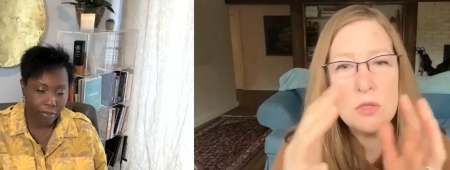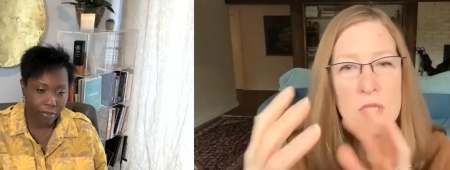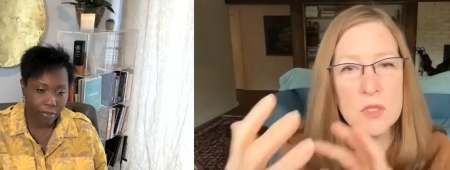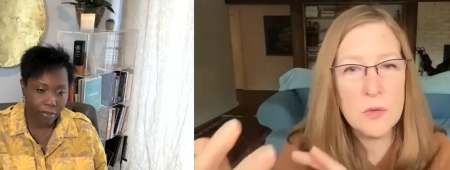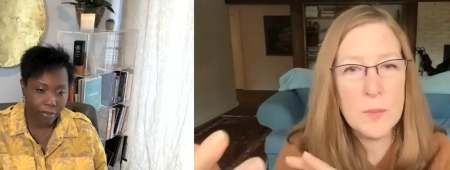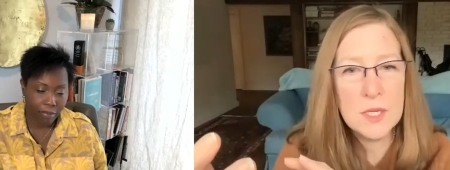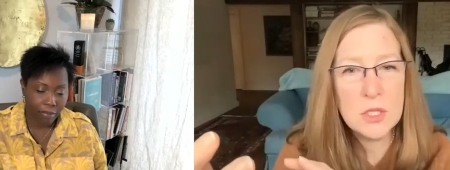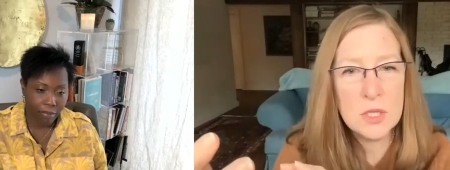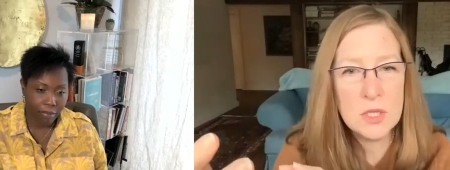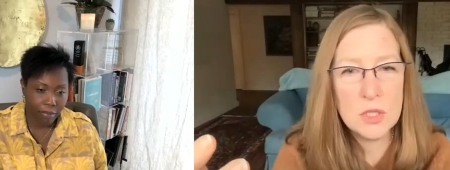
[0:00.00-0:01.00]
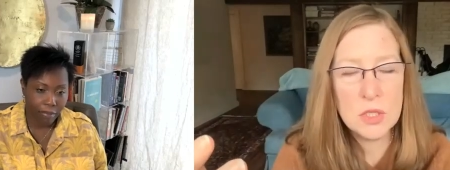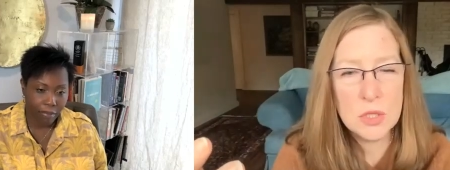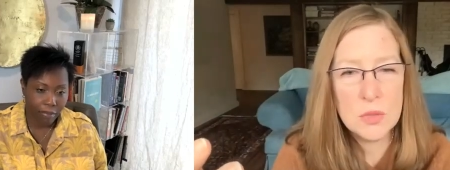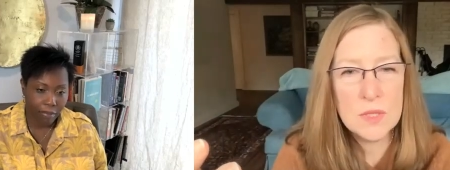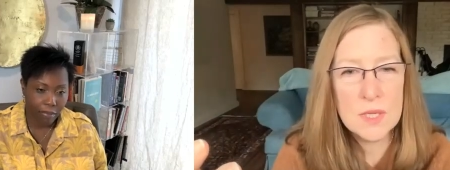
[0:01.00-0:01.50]
Speaker 1: the transformation into
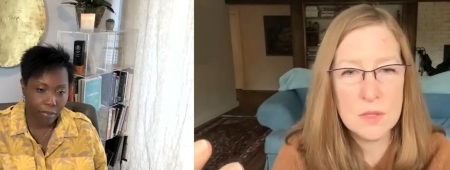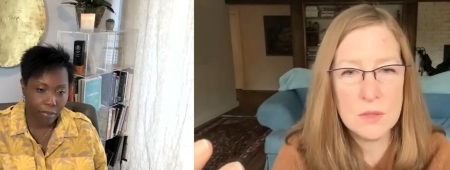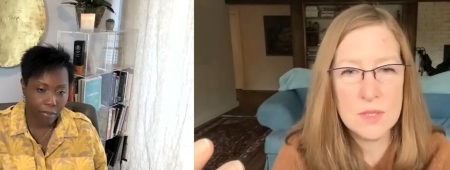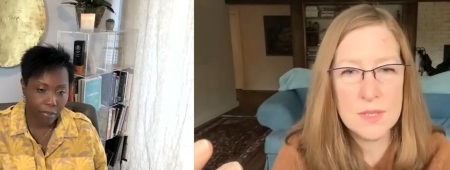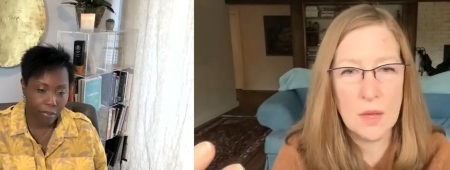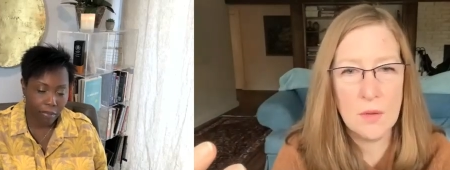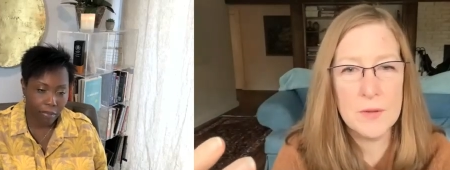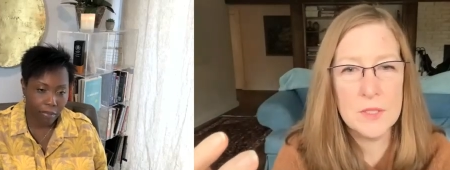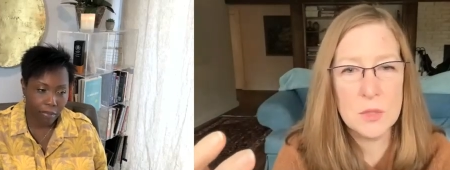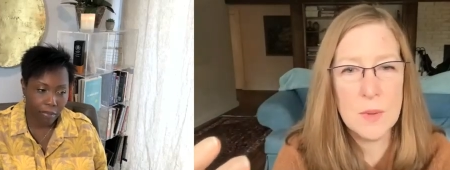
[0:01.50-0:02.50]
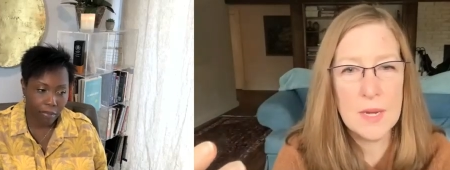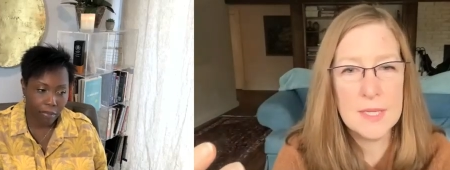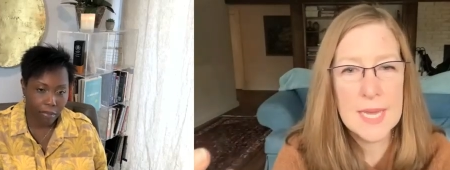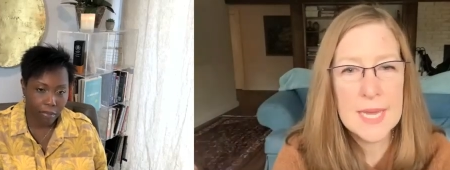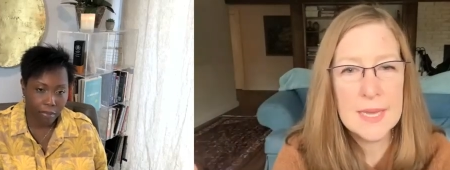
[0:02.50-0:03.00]
choosing yourself and,
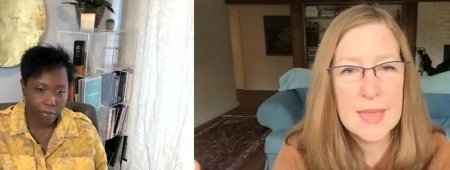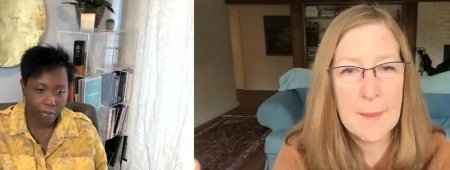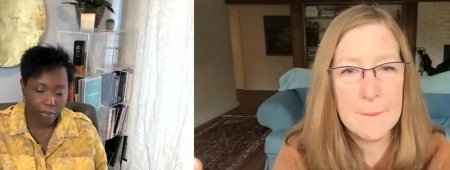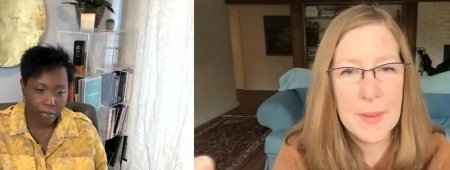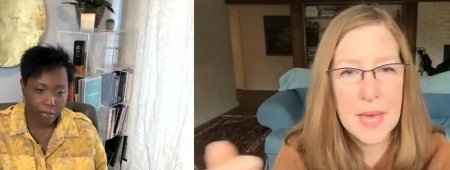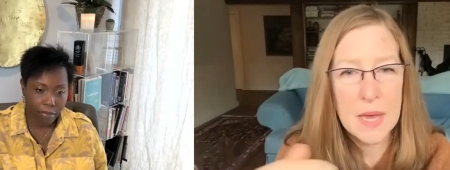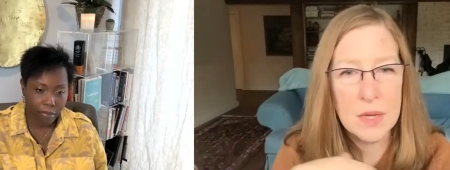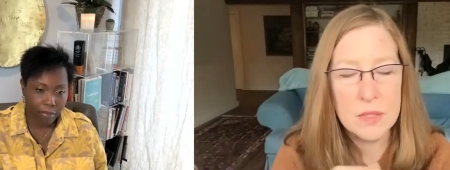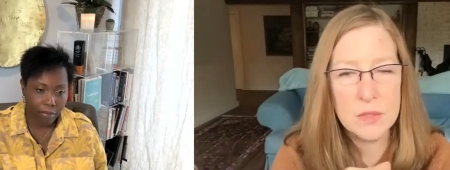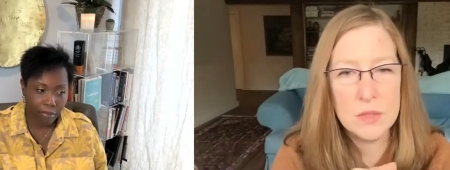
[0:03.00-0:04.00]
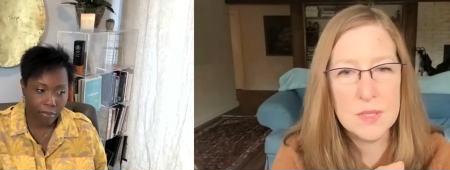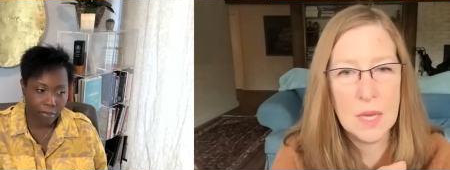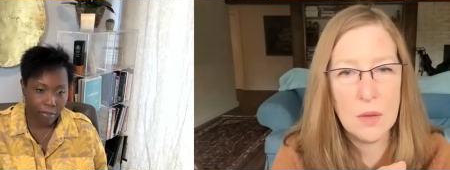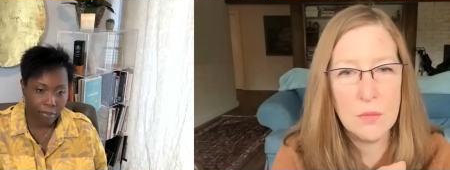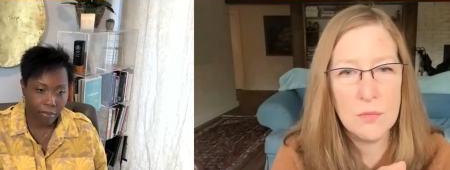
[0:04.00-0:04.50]
and taking that bet on
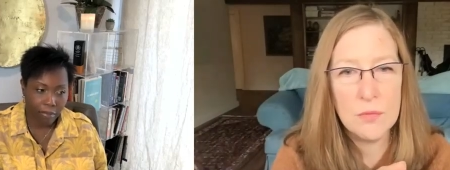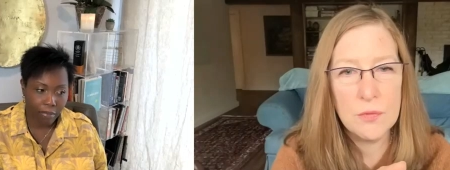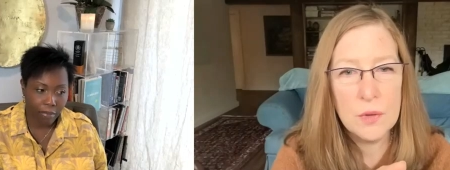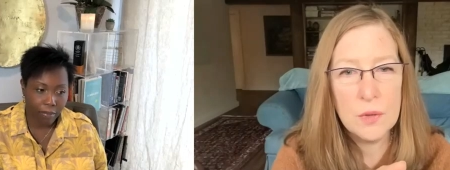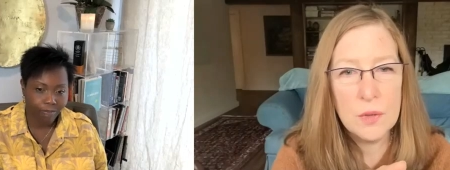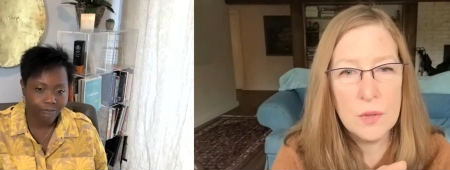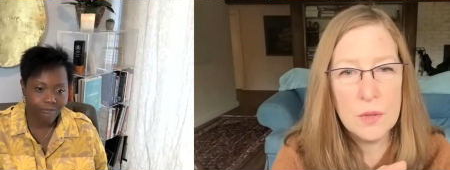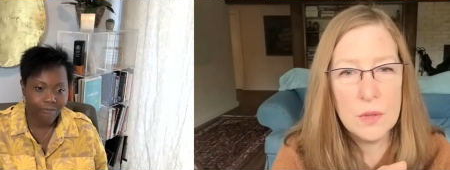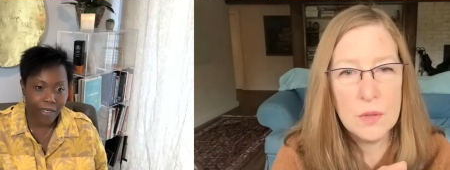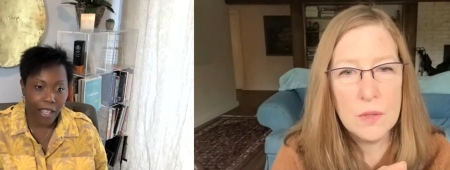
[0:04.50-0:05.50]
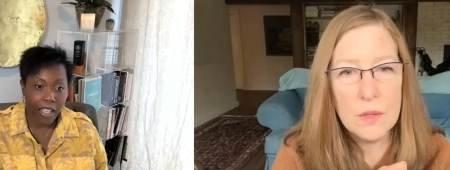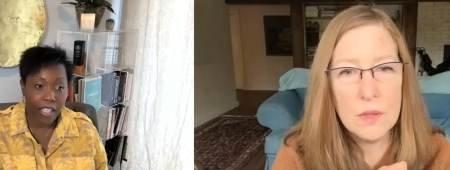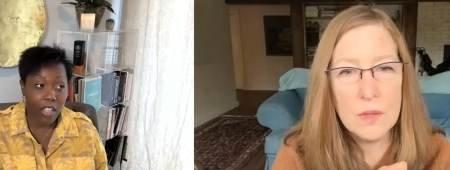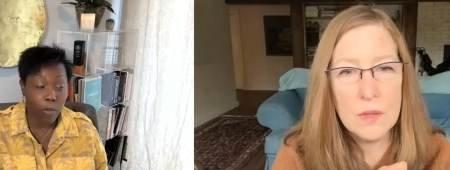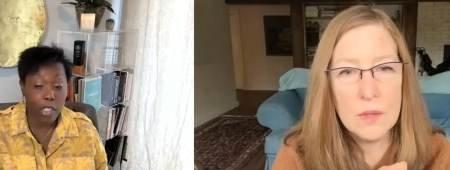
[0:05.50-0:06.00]
yourself?
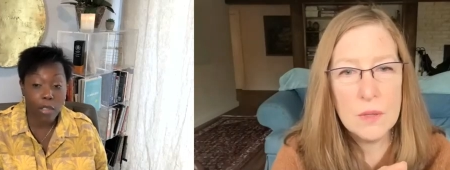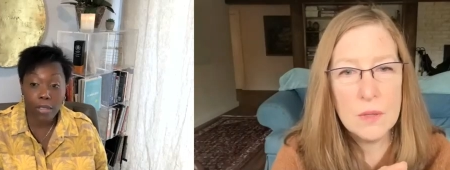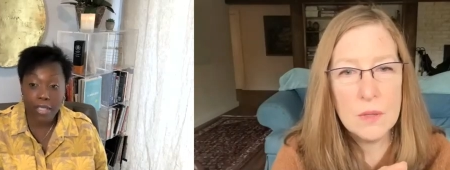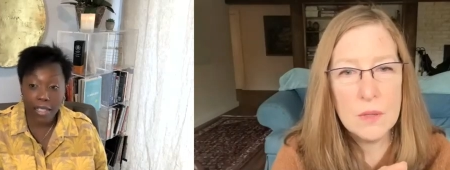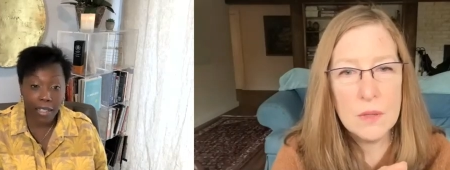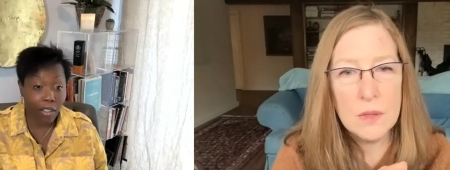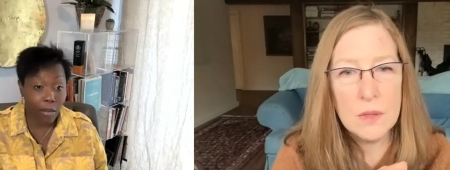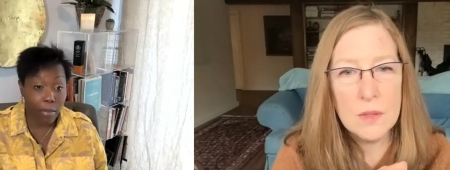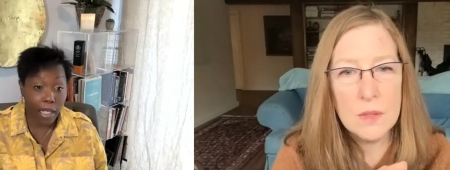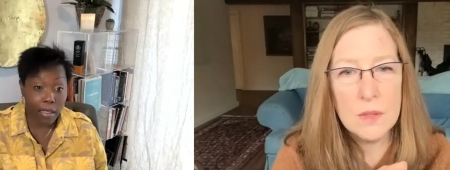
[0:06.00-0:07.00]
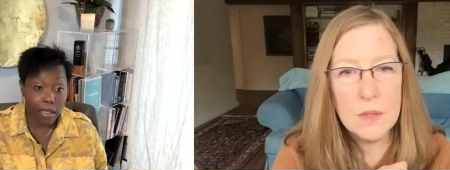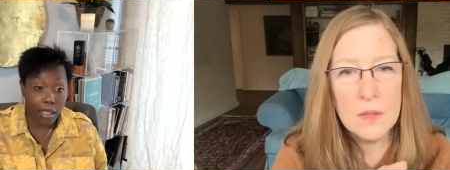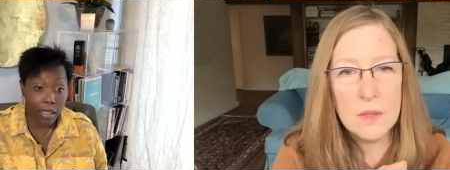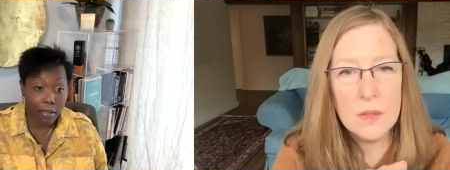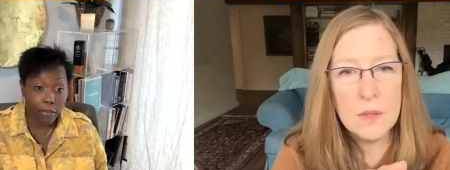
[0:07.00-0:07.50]
Speaker 2: When you sit and you're
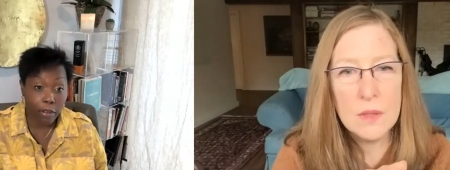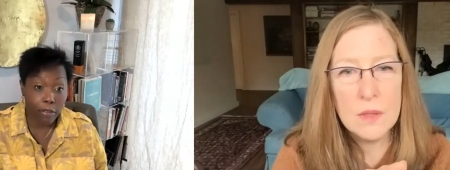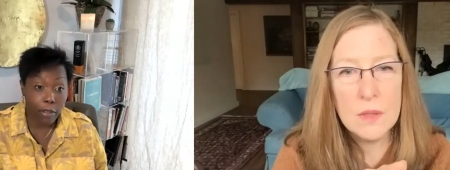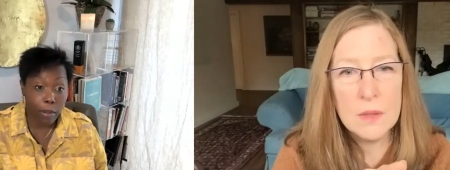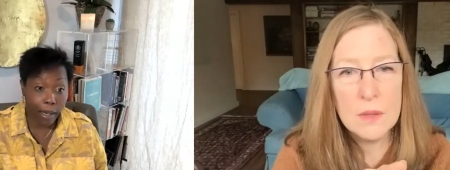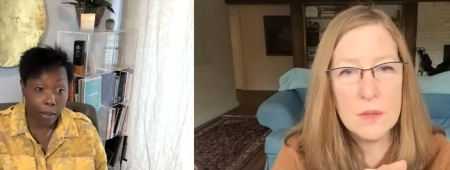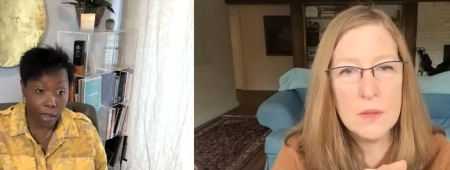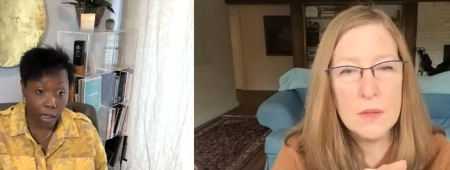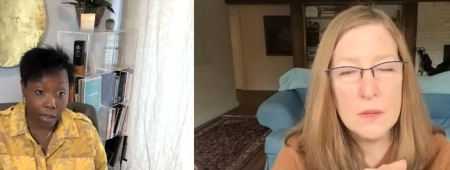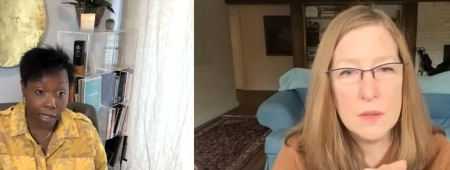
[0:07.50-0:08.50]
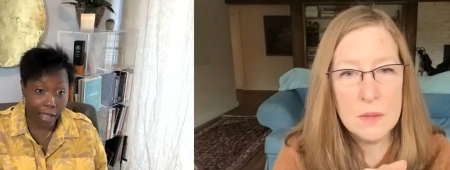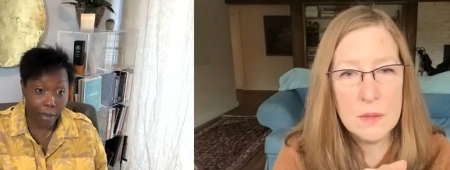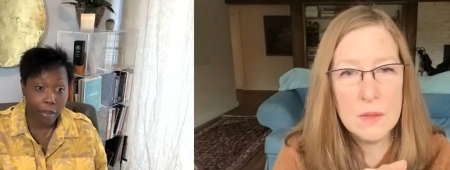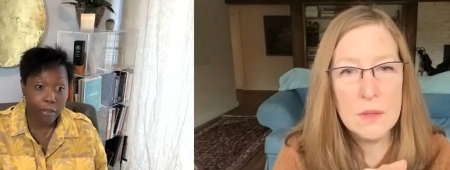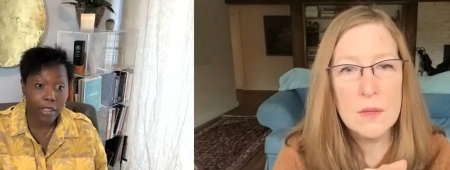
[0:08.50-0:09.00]
meditating for a few hours at a
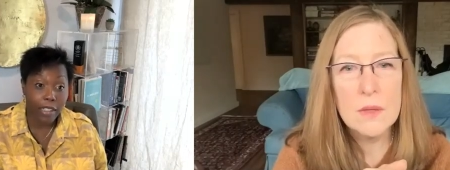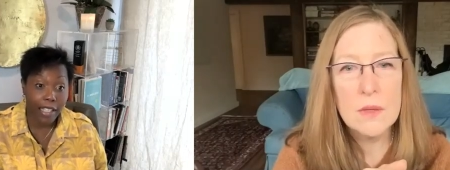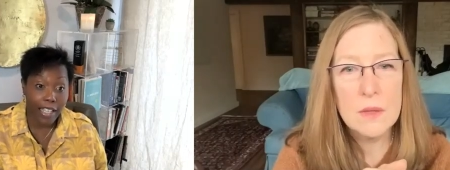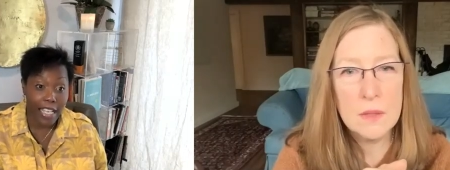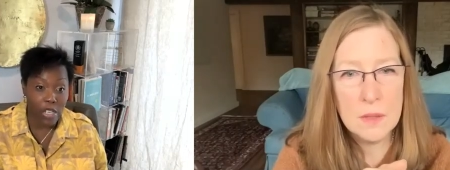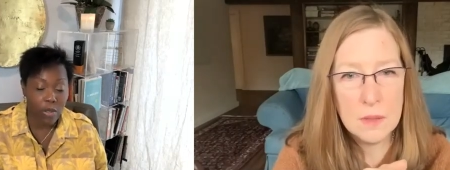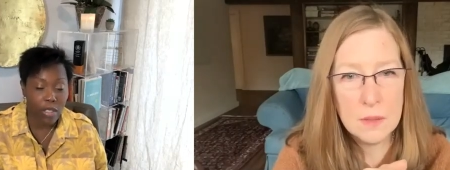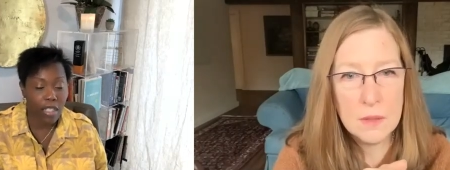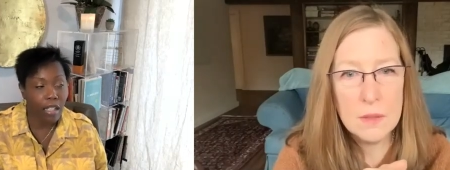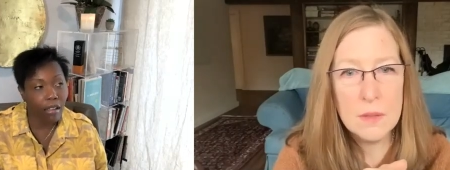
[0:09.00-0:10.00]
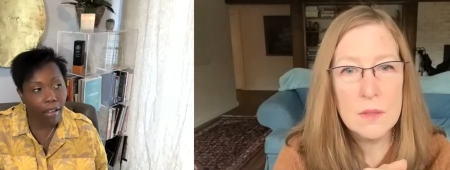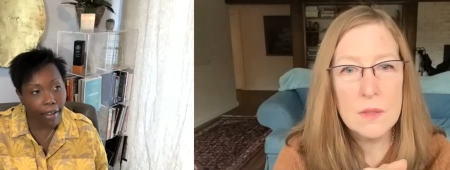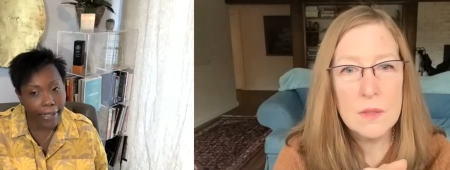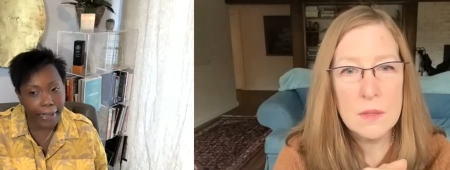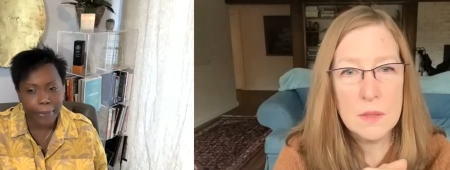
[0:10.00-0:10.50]
time every day and you see
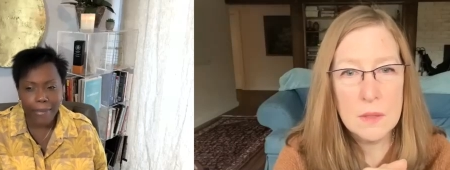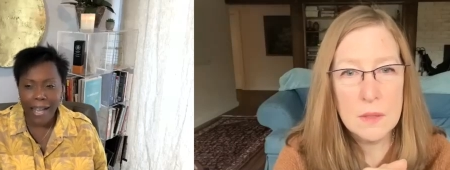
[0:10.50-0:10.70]
like